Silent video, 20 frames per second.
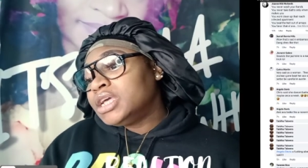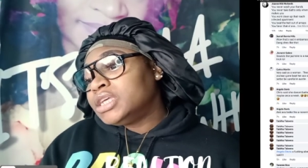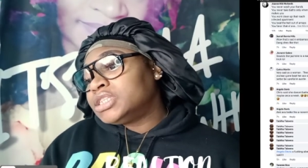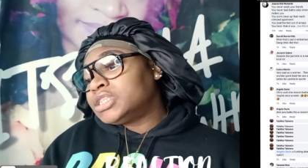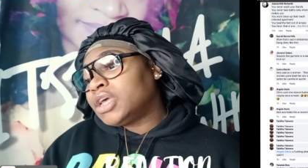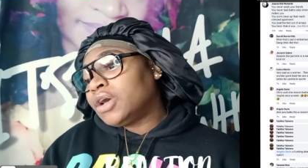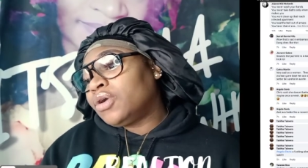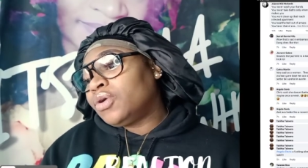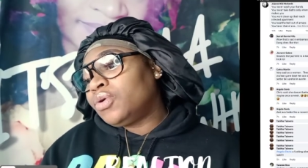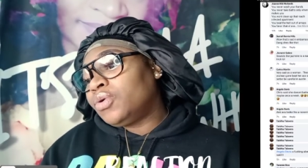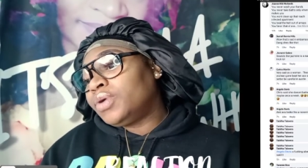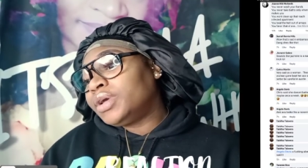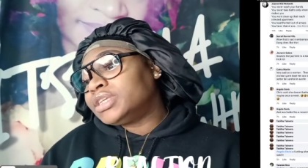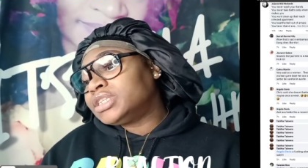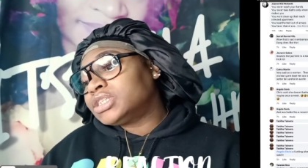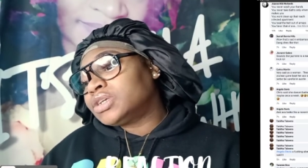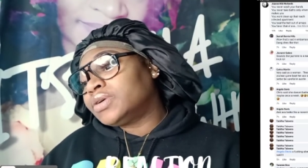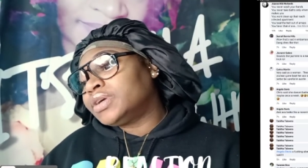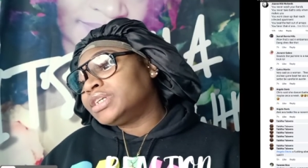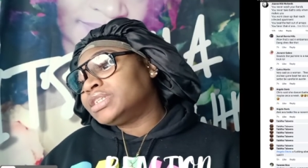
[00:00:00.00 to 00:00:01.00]
So who
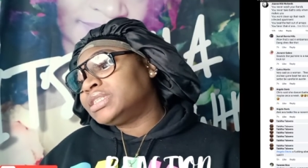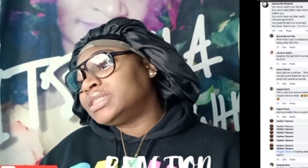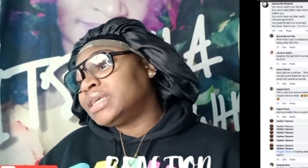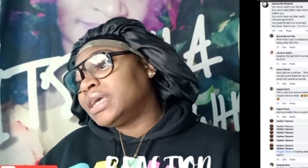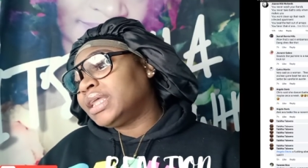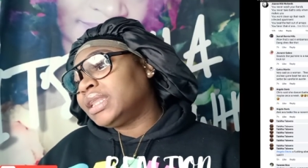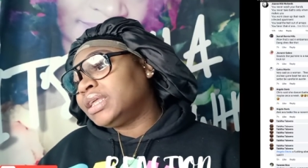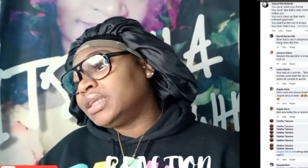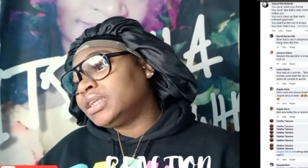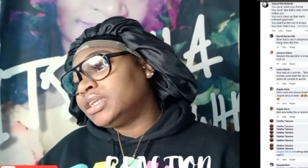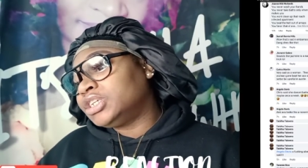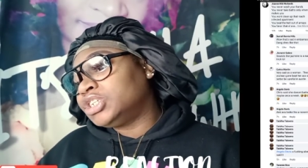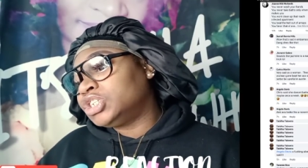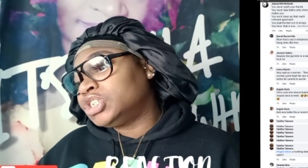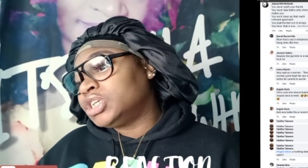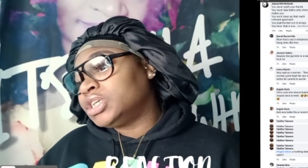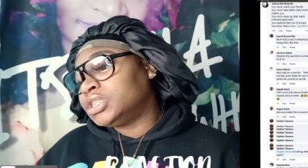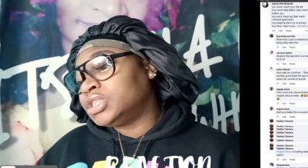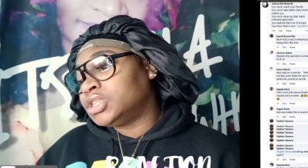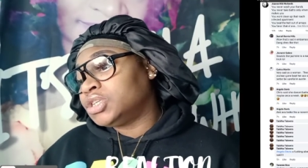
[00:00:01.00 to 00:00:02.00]
is Chris telling this
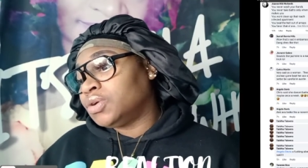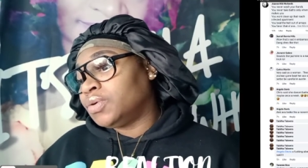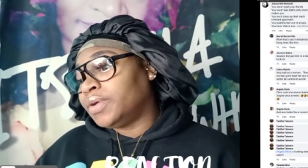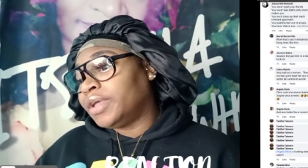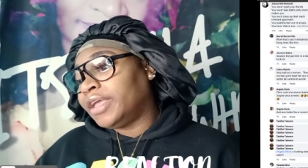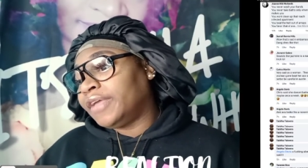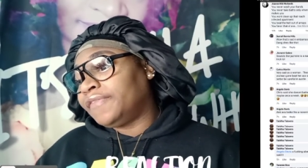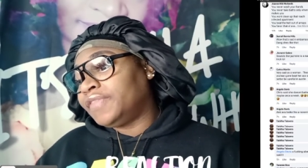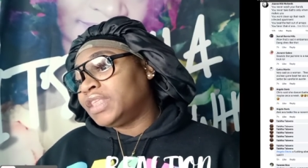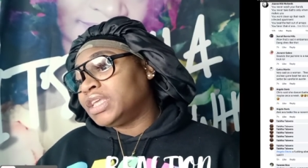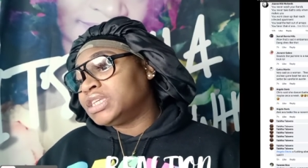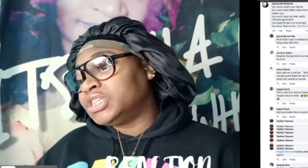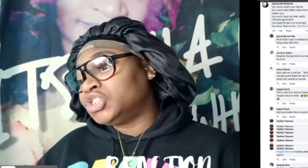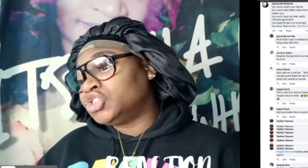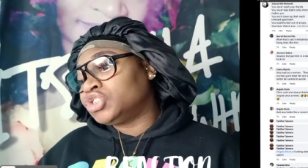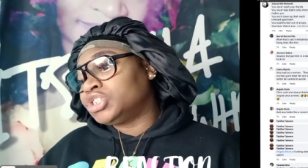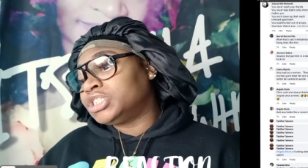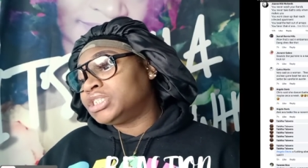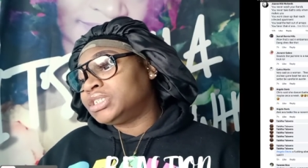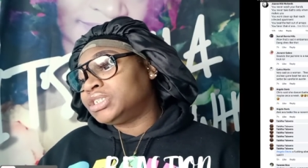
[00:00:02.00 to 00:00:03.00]
shit to? If this
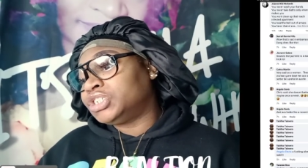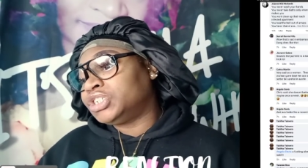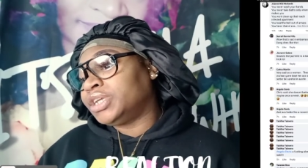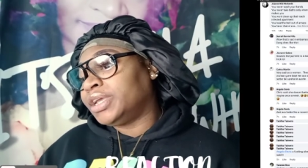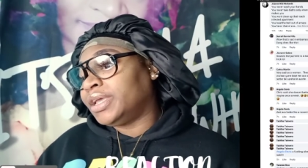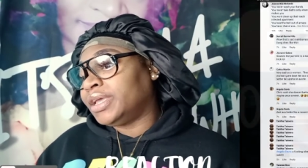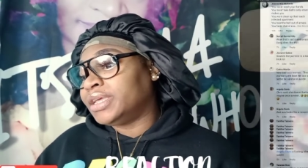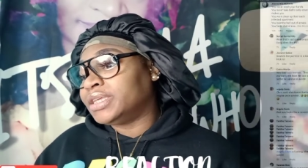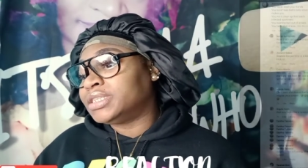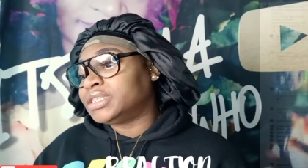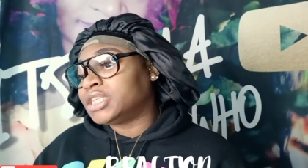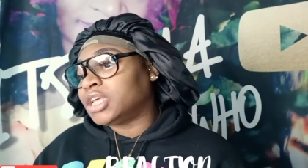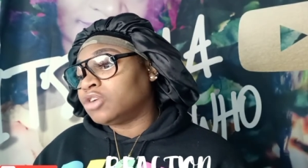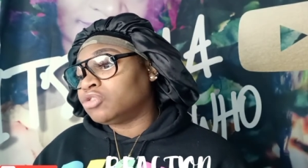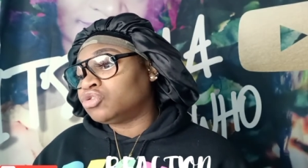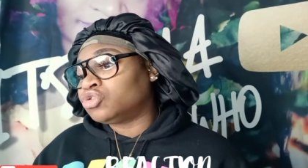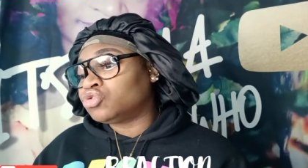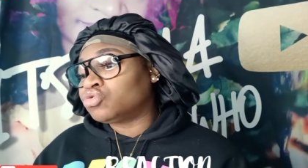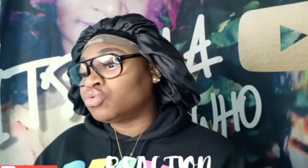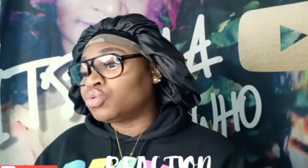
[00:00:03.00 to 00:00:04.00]
sh shit is
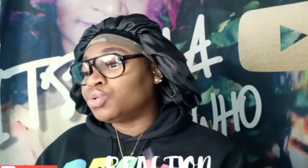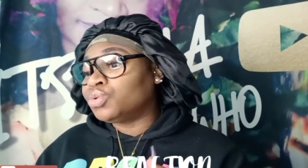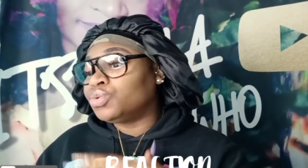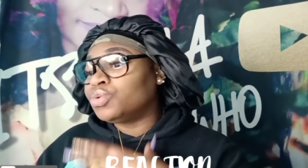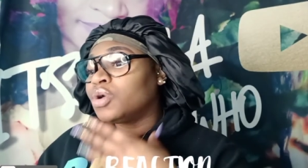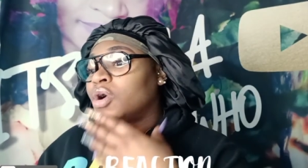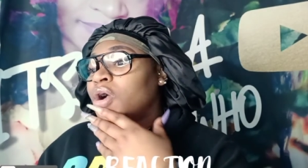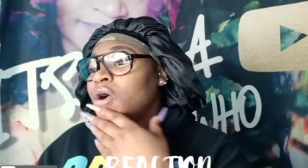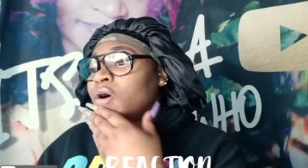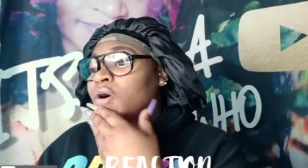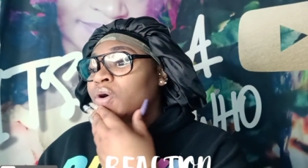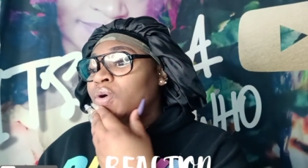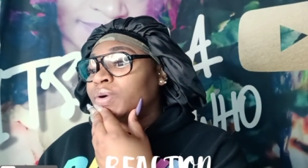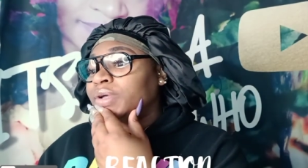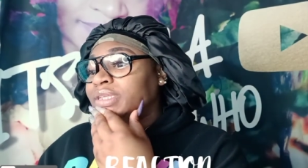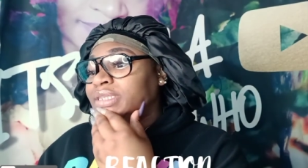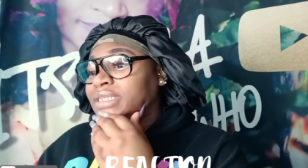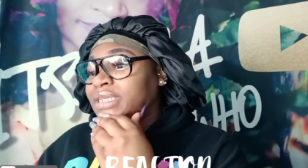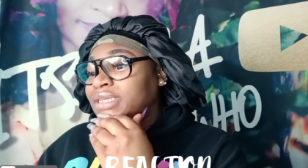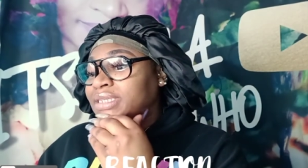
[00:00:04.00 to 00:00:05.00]
so true, who
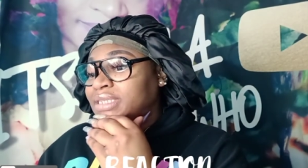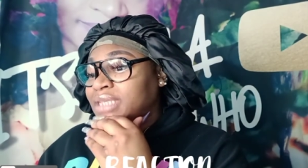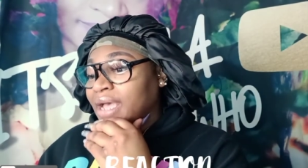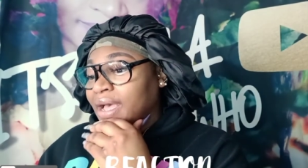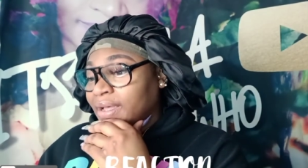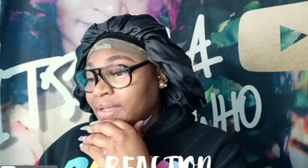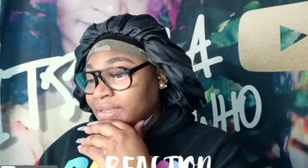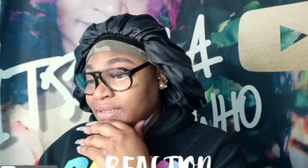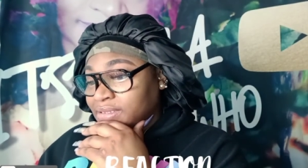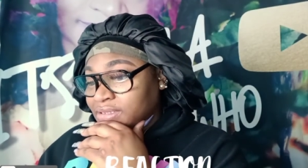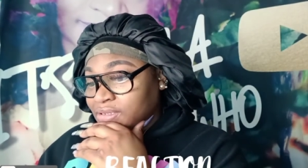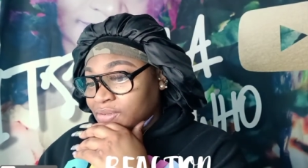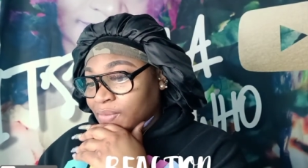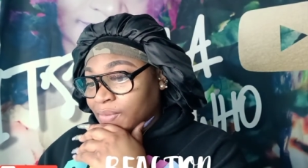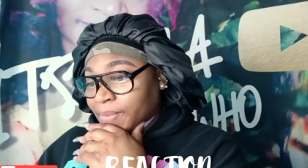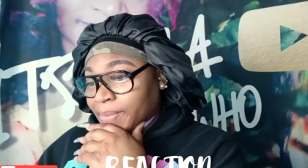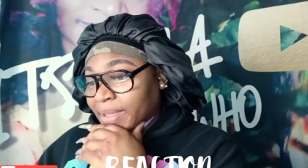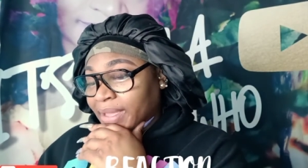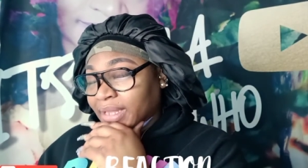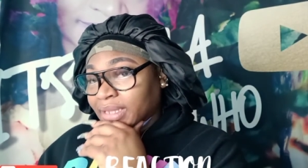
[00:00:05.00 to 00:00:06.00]
is he talking to
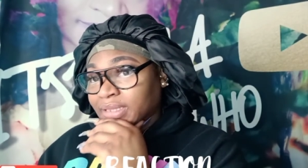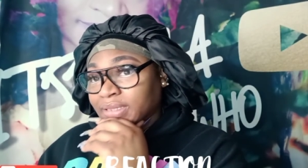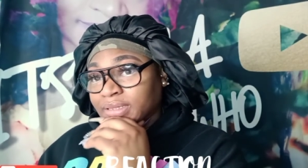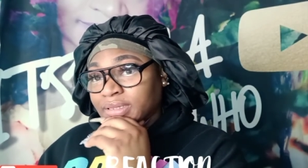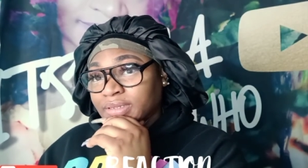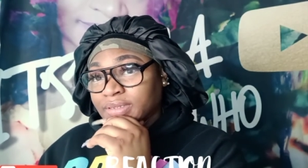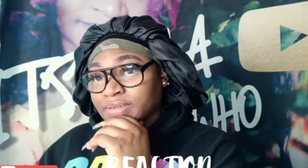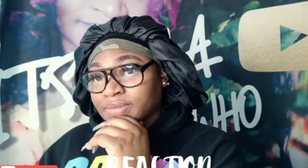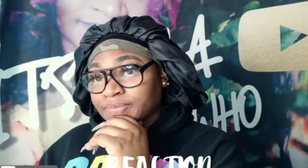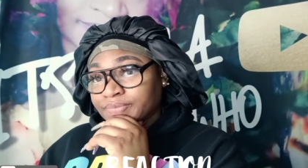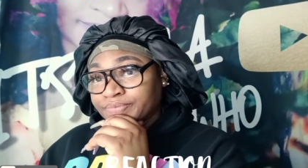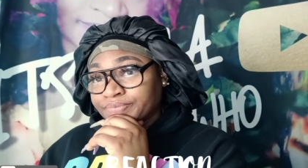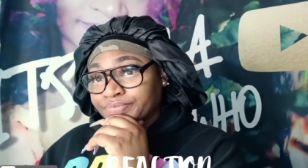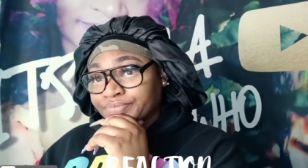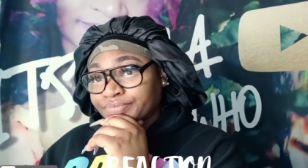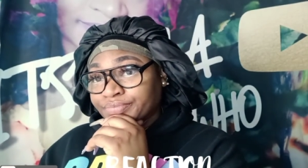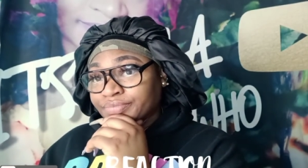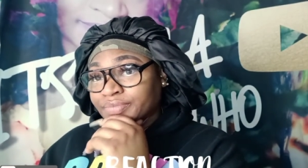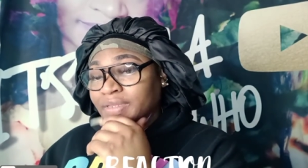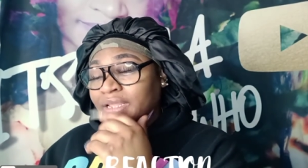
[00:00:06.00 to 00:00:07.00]
about this?
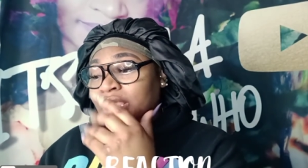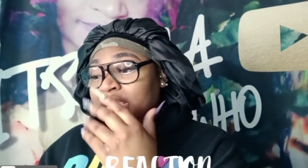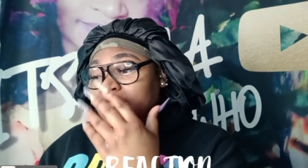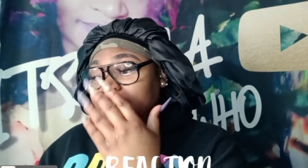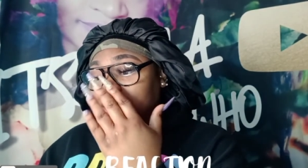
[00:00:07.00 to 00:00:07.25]
Mm.